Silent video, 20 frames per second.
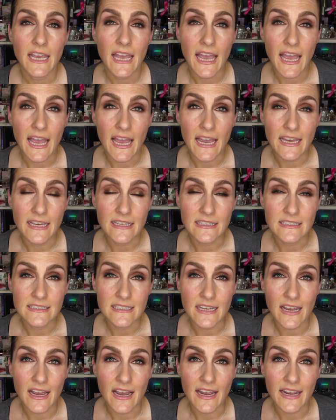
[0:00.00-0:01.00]

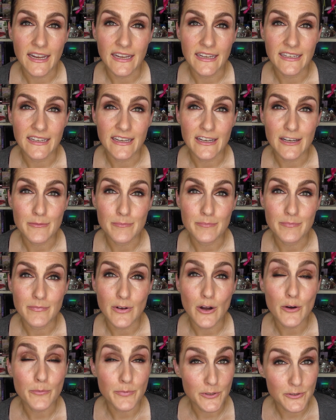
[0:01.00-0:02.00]
and I
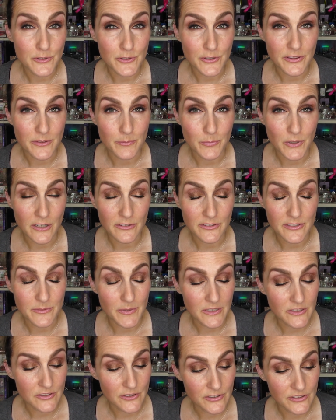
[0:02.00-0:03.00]
hope you enjoyed the progress
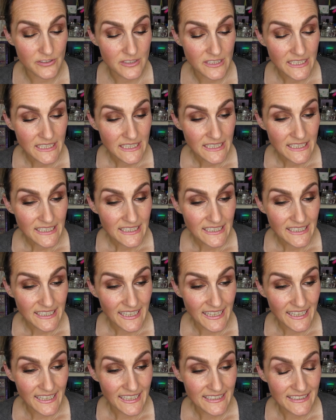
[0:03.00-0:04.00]
pictures,
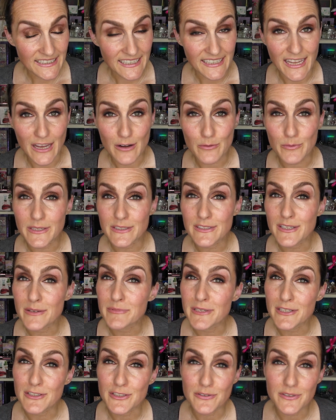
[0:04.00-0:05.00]
and I can't wait to
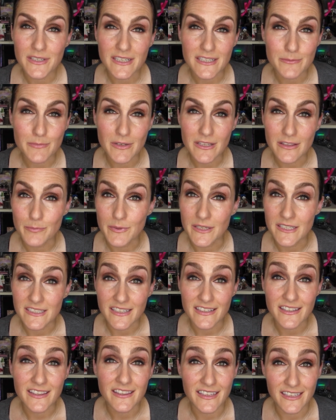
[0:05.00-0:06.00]
update you next month because
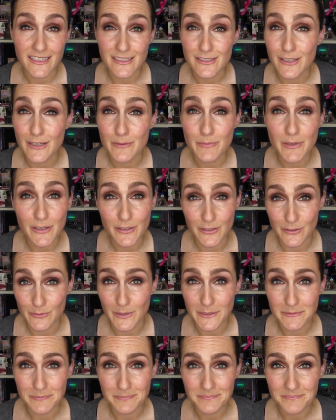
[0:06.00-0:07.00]
I think it's going to be a good
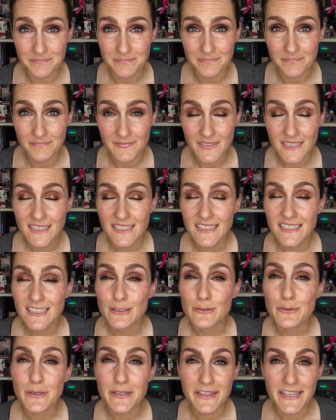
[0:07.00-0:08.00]
one.
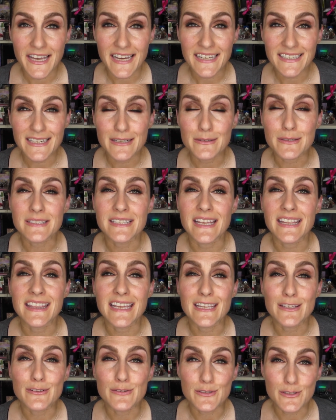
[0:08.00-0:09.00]
With that, I will say
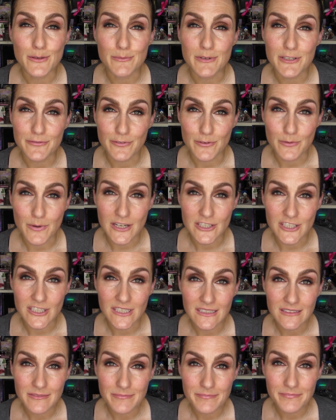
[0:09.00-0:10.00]
thank you so much for watching.